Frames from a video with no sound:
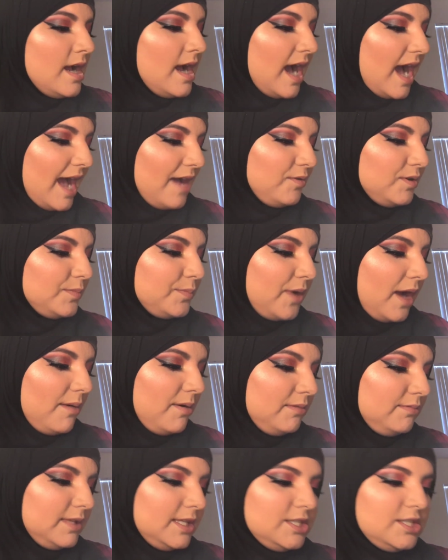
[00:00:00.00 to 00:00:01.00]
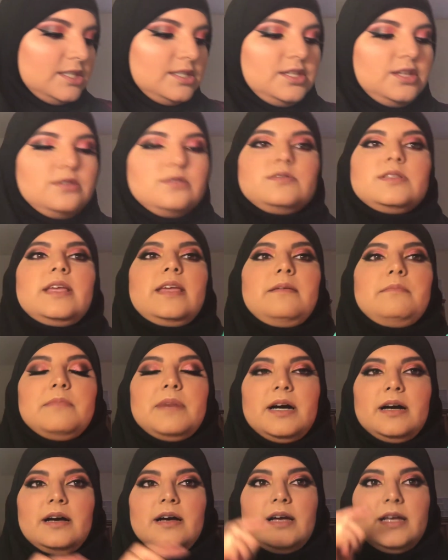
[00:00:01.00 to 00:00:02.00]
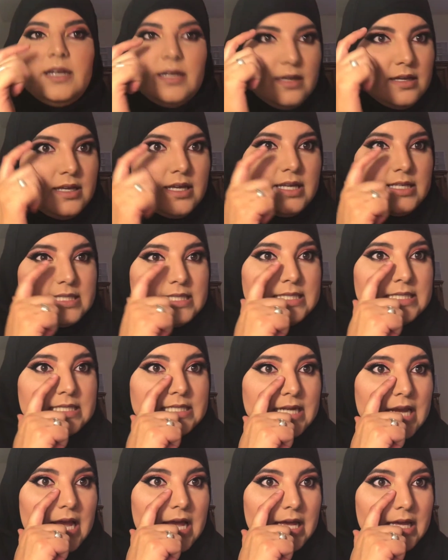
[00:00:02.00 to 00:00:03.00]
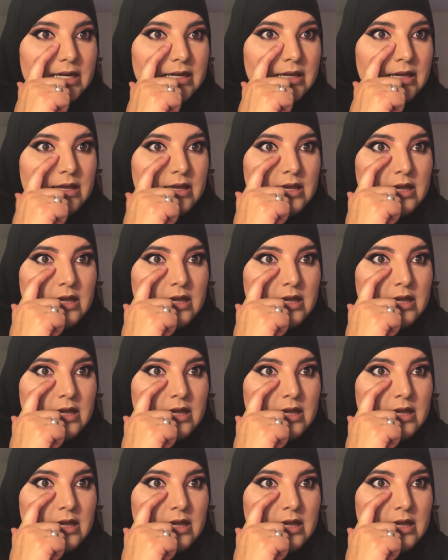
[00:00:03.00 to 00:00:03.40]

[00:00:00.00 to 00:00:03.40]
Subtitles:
I would probably just use Iman instead